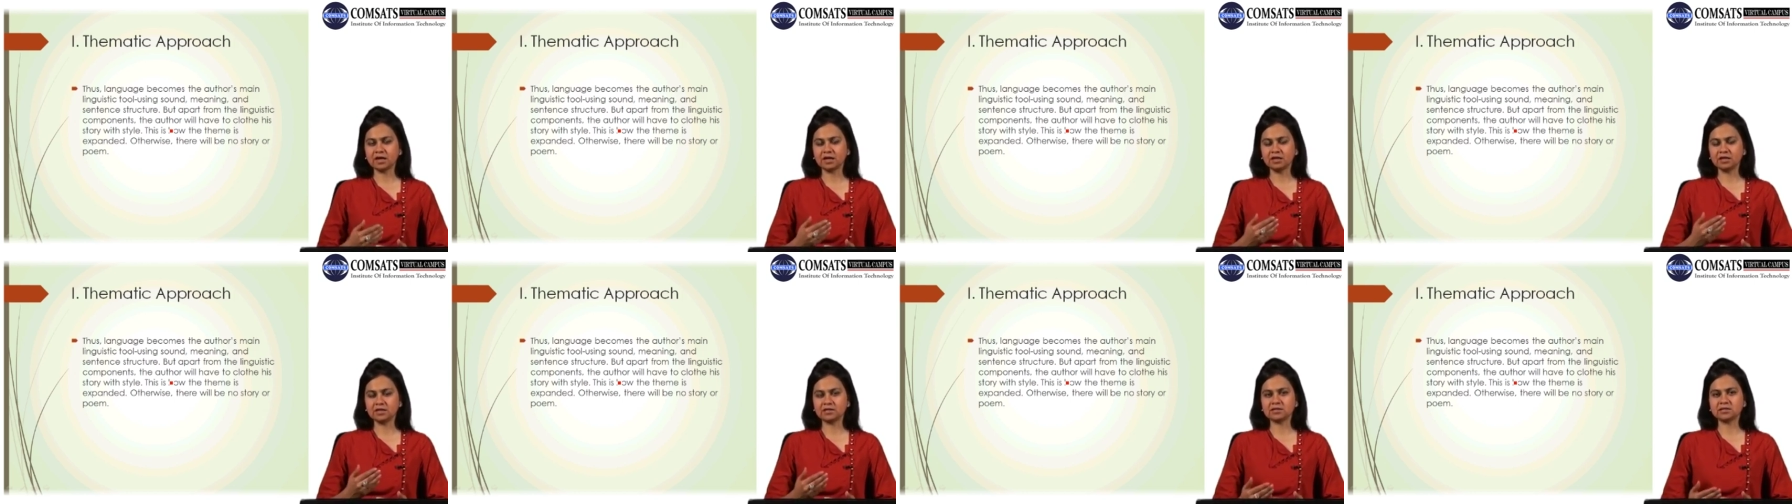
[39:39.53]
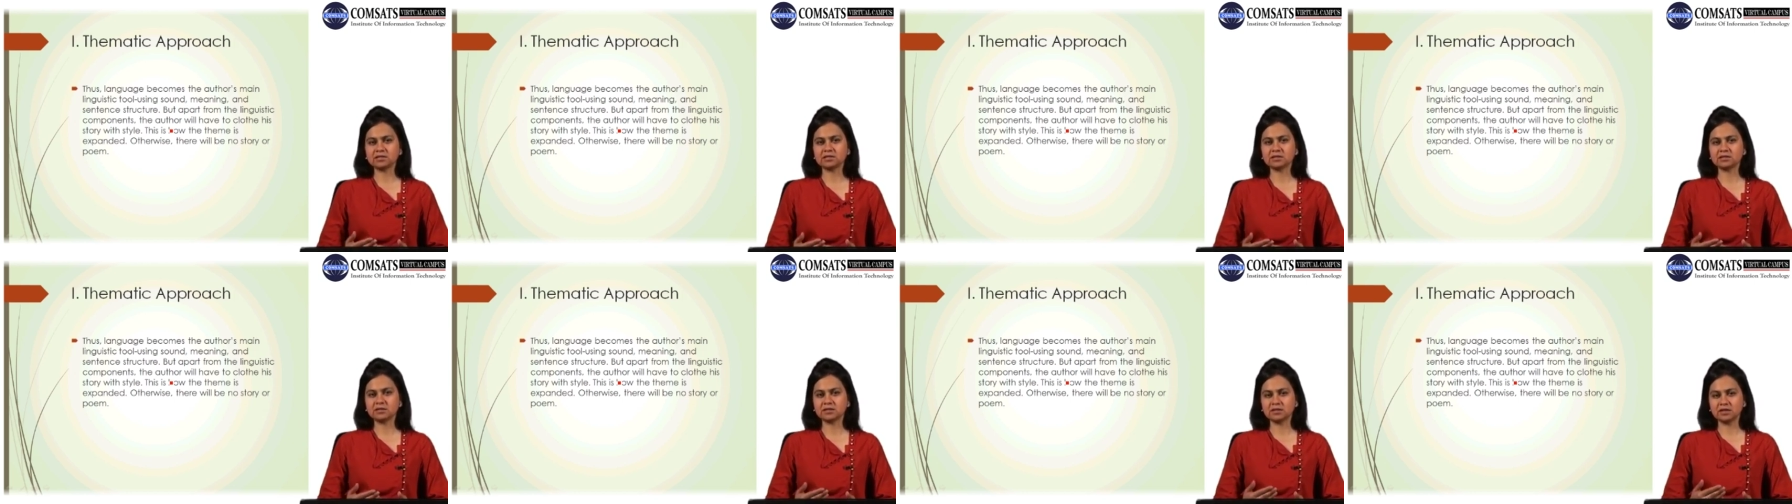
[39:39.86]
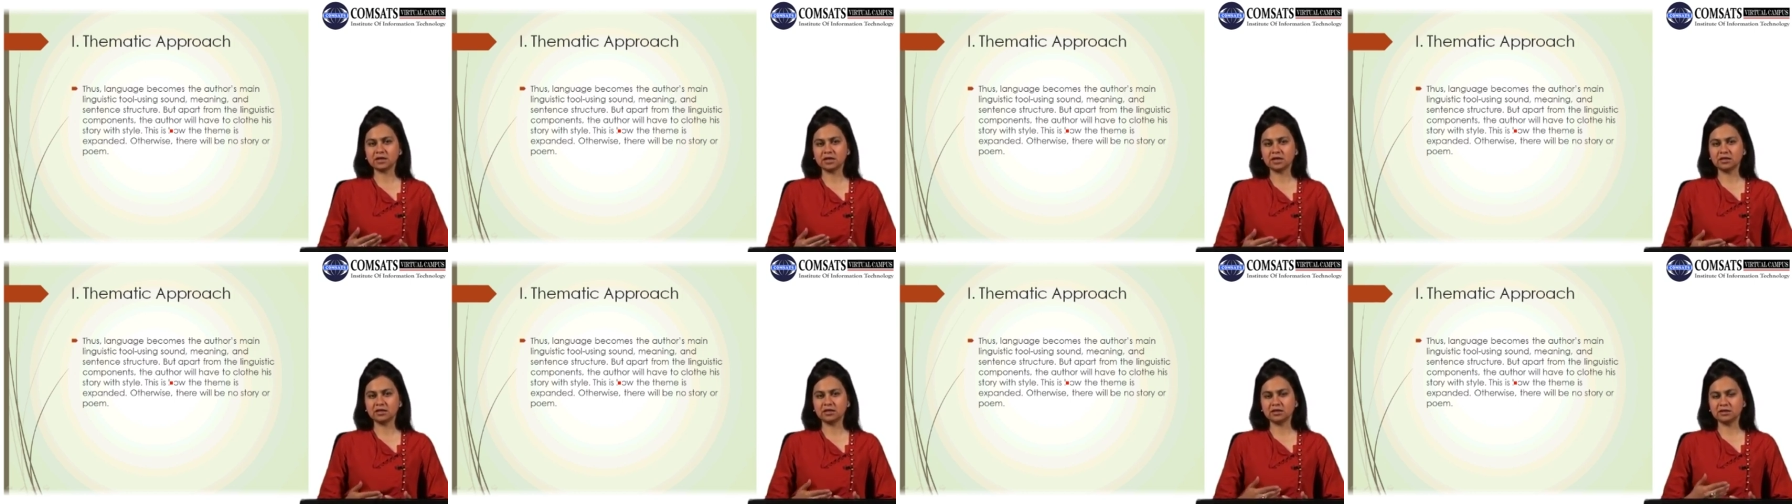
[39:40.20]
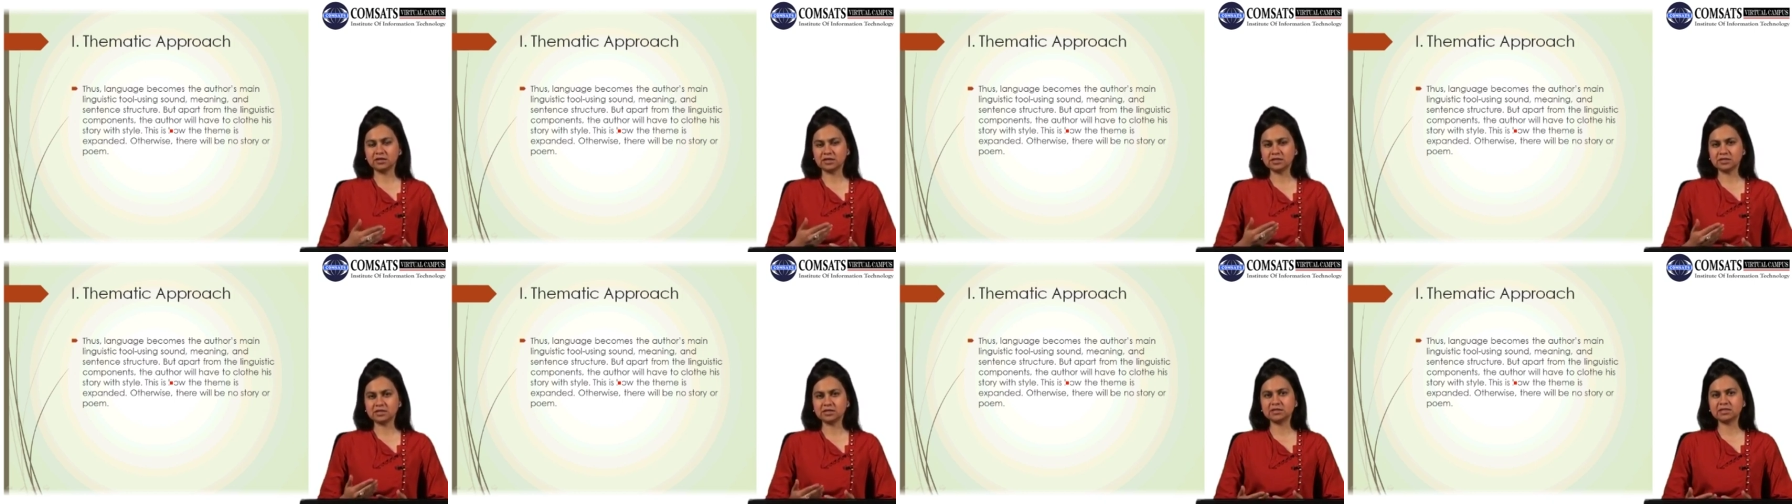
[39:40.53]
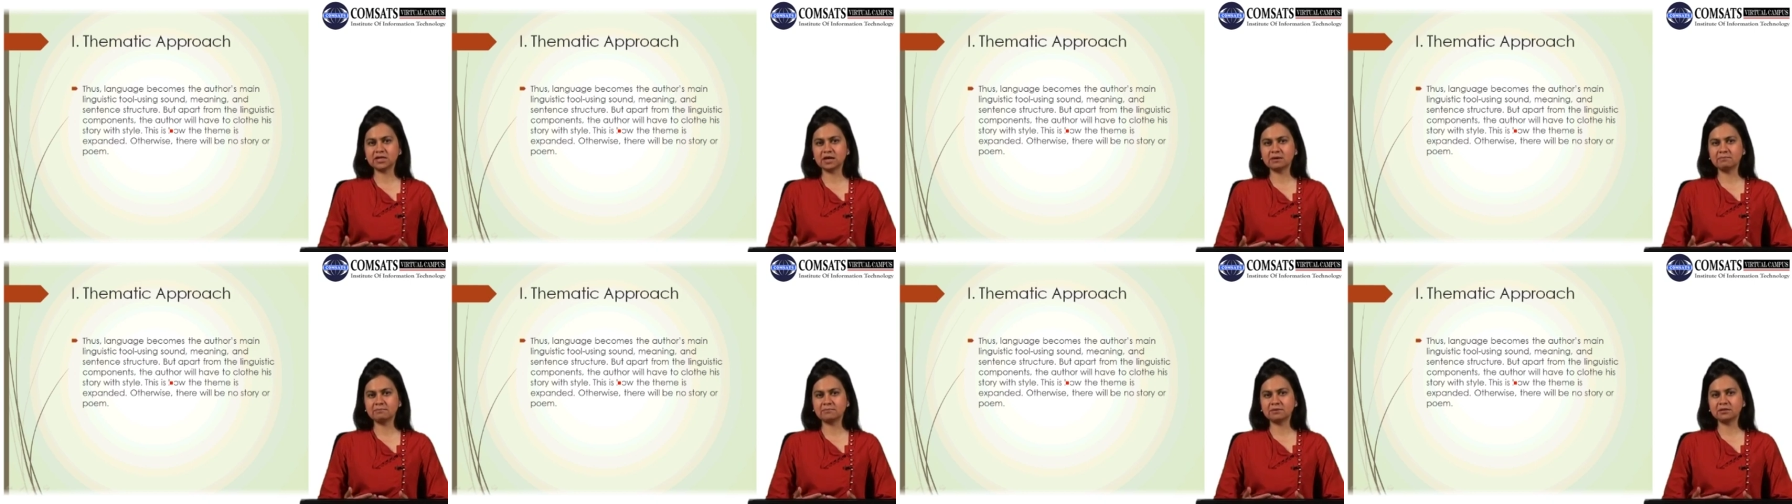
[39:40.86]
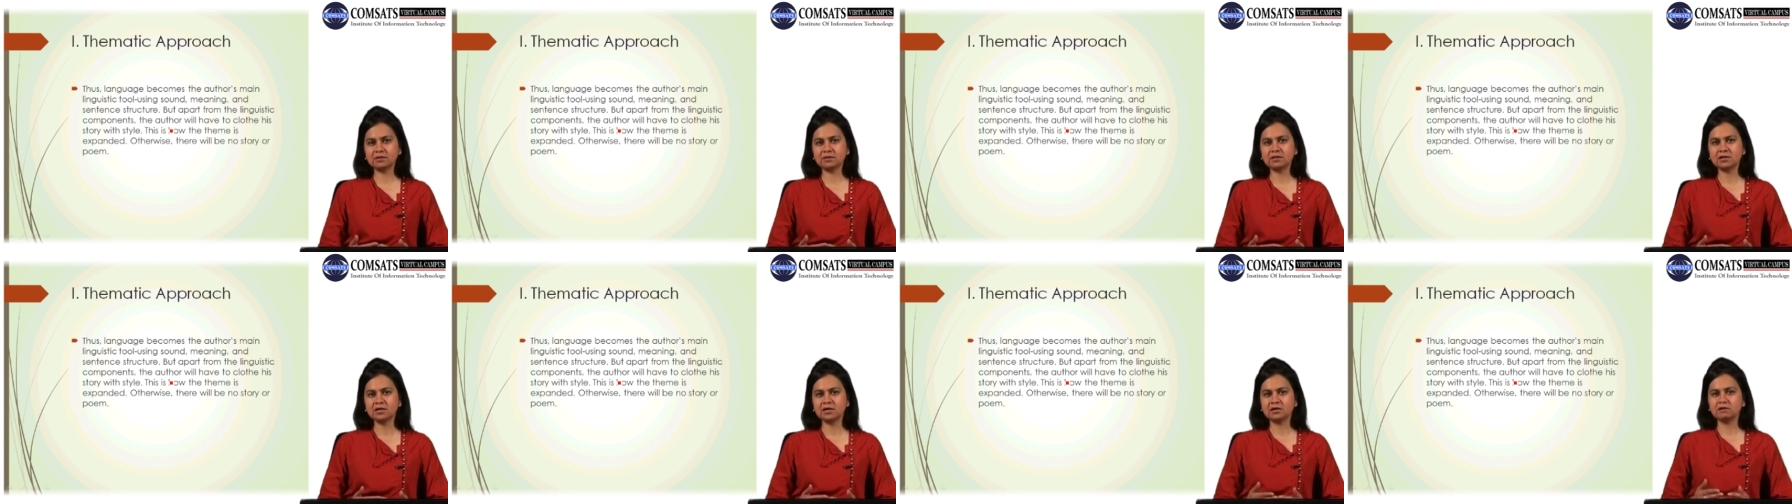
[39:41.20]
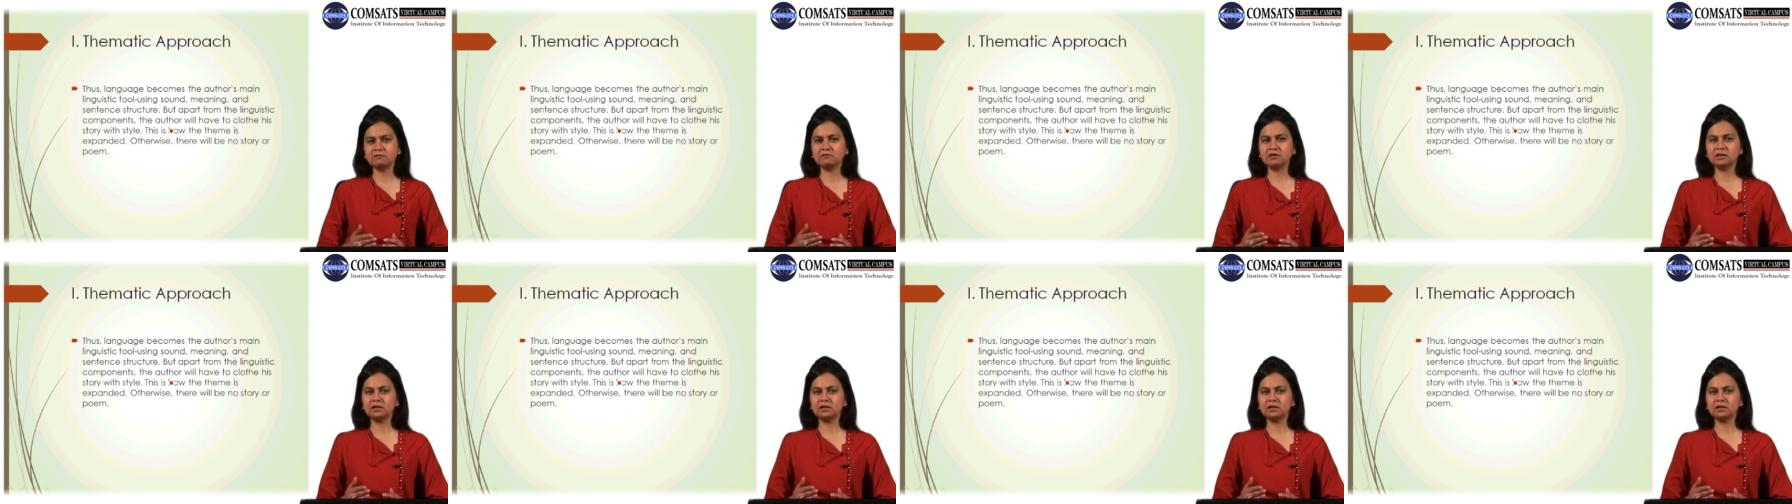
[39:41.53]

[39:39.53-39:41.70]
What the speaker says: In this example,